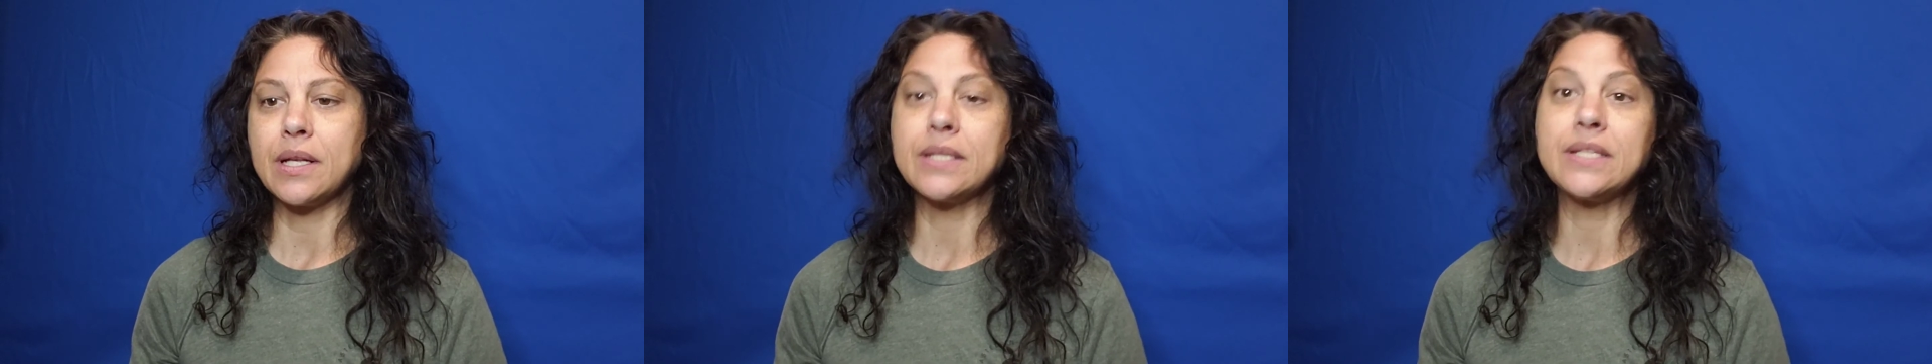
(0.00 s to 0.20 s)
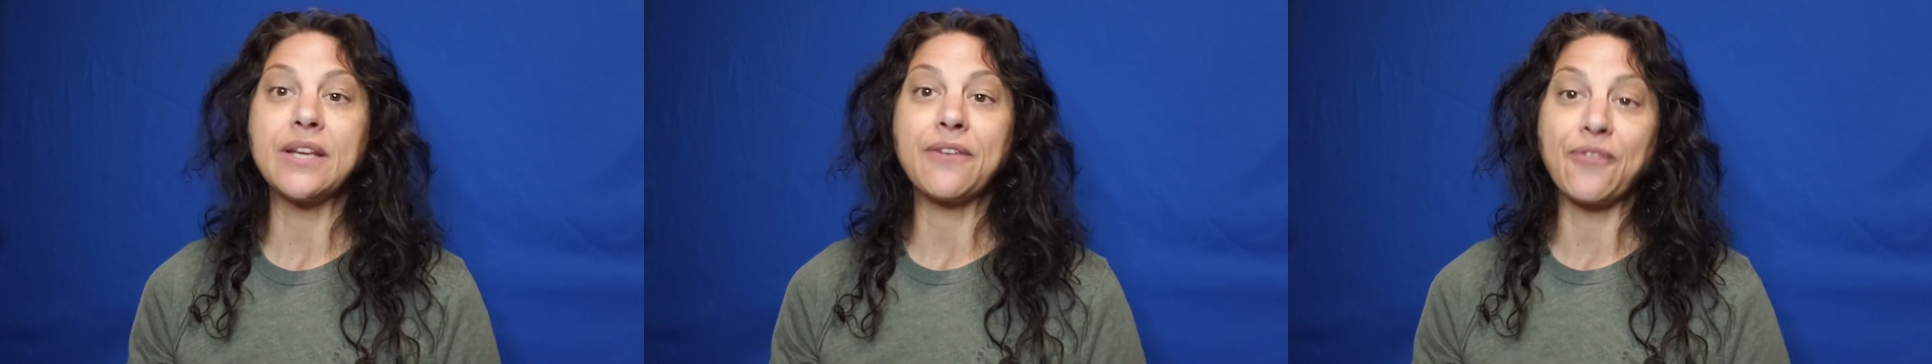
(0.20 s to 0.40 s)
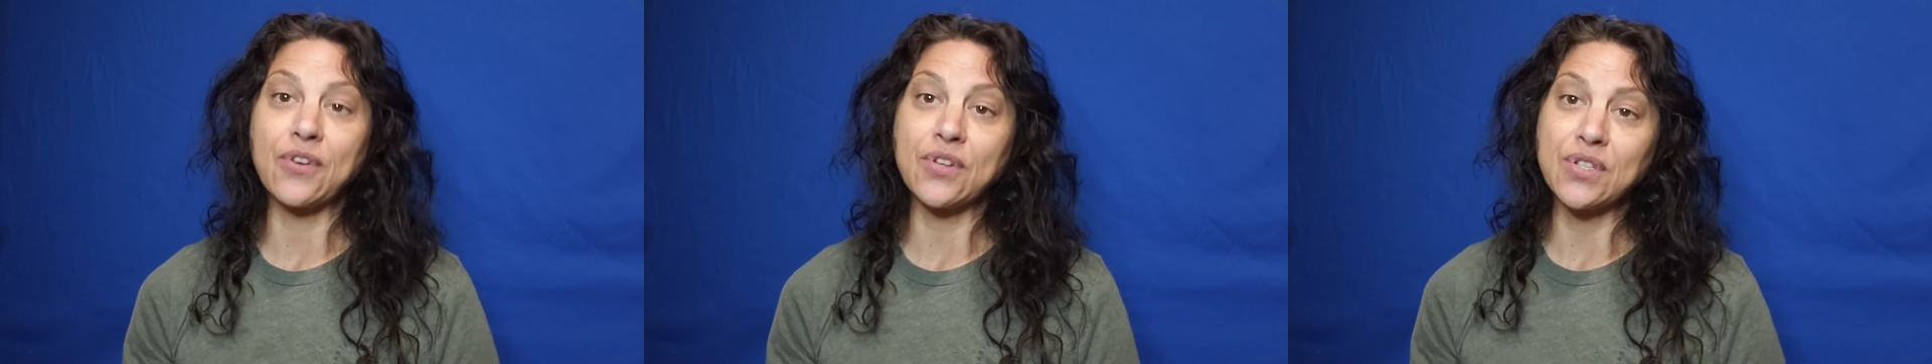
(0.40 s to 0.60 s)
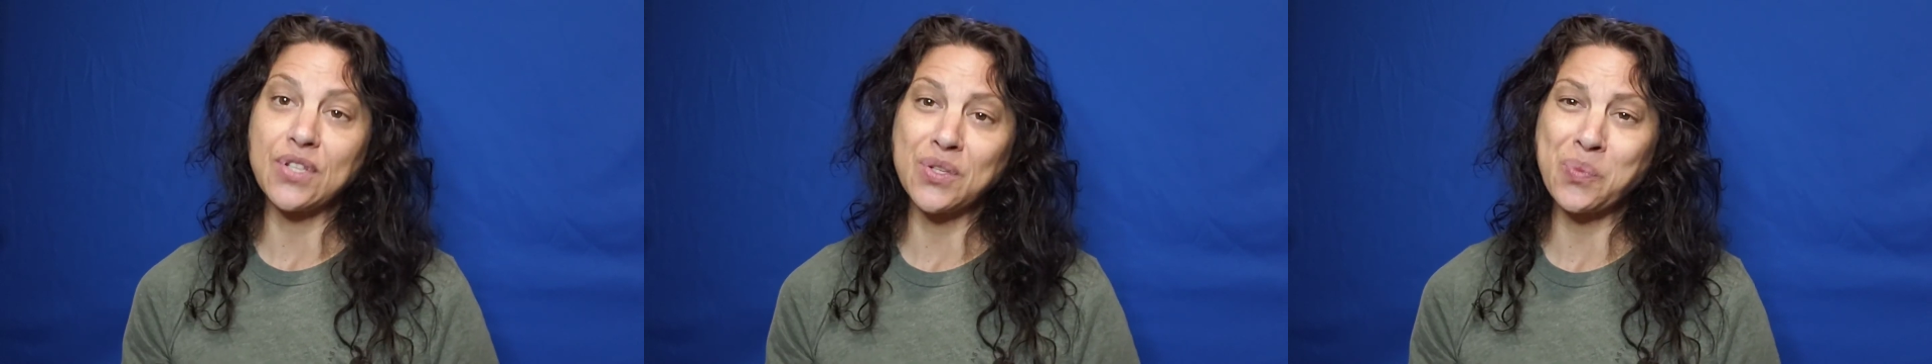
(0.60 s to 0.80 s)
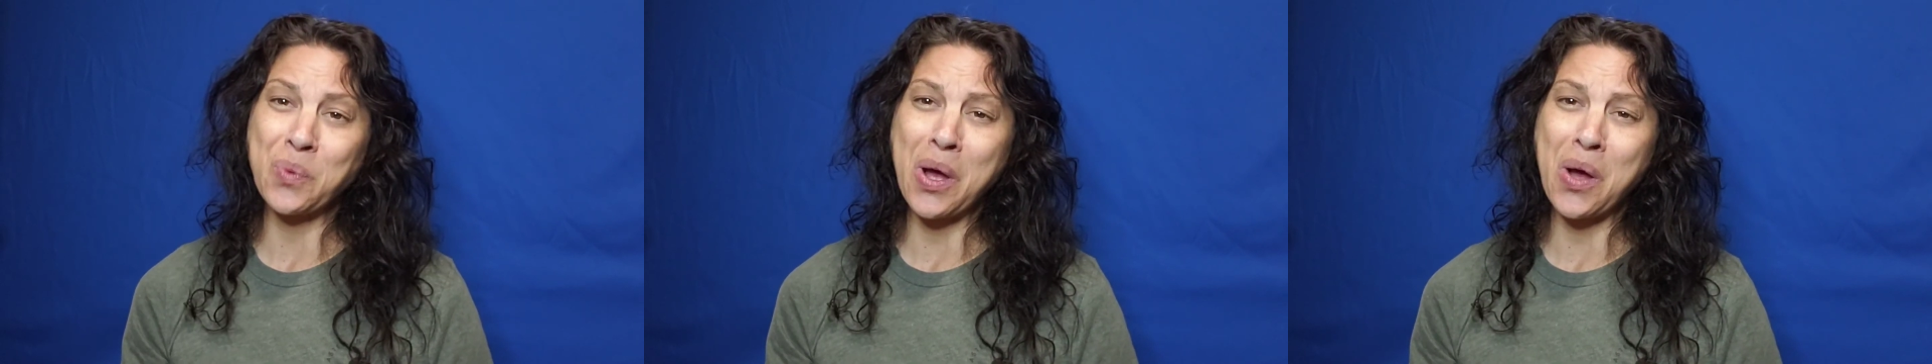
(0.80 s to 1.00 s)
difference
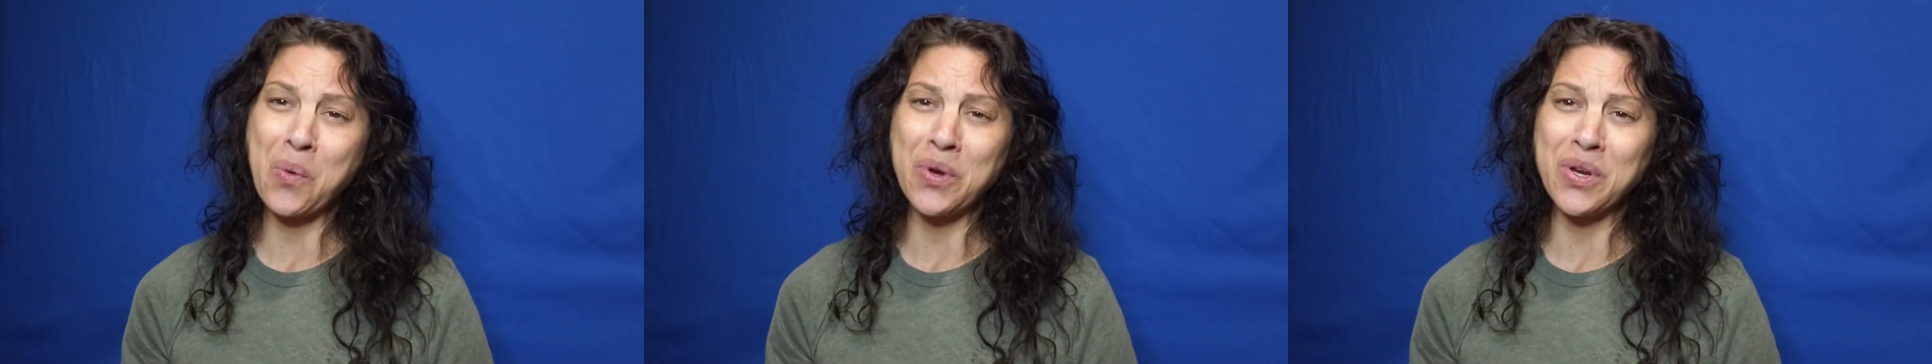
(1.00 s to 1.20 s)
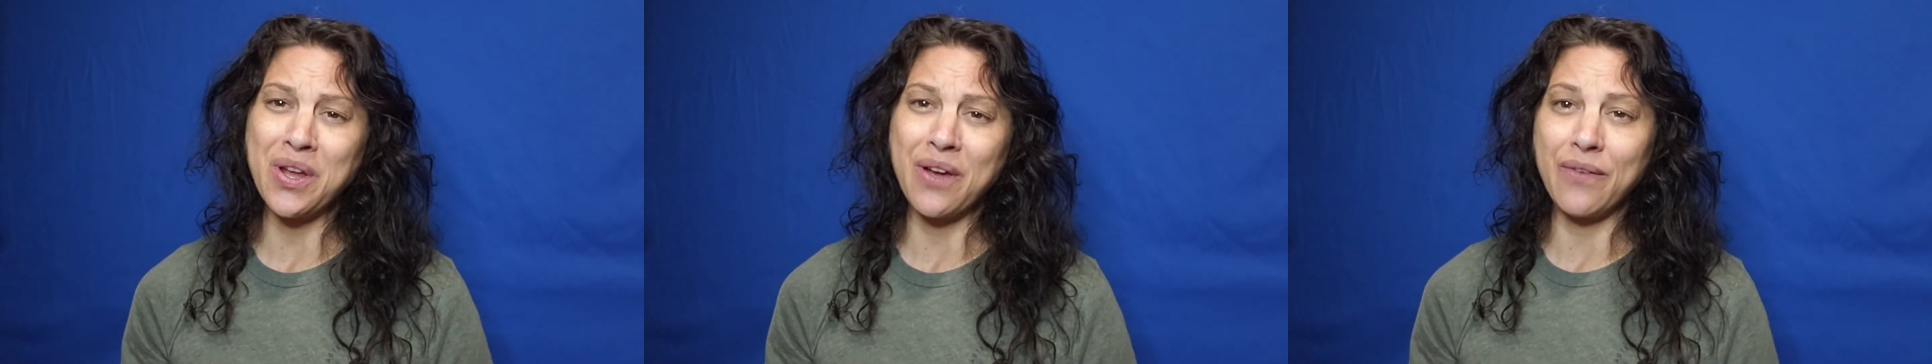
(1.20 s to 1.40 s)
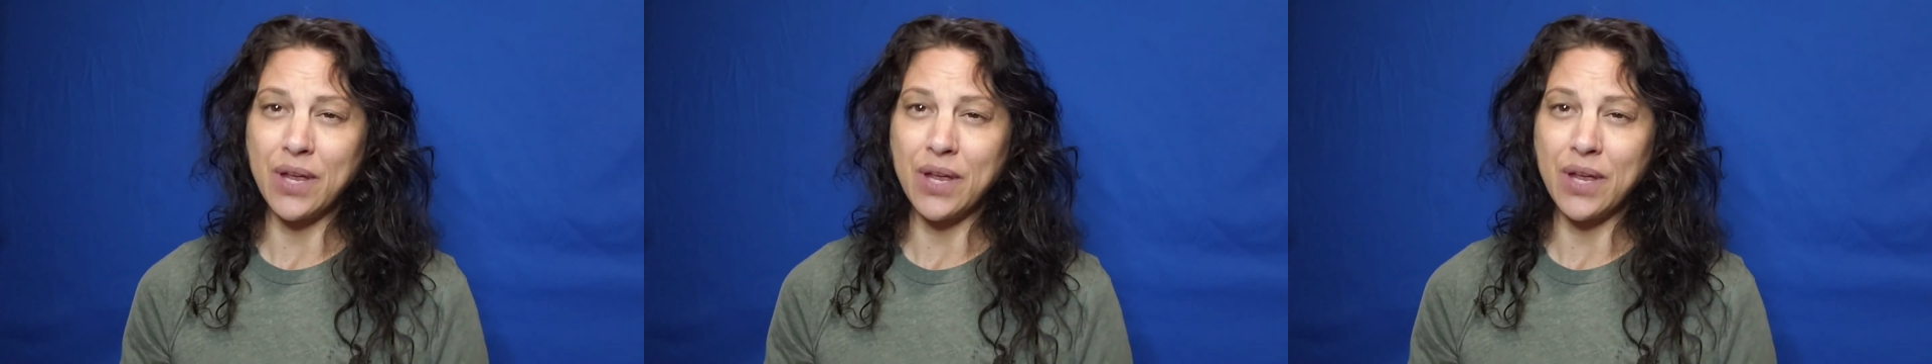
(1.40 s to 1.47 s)
as well when you have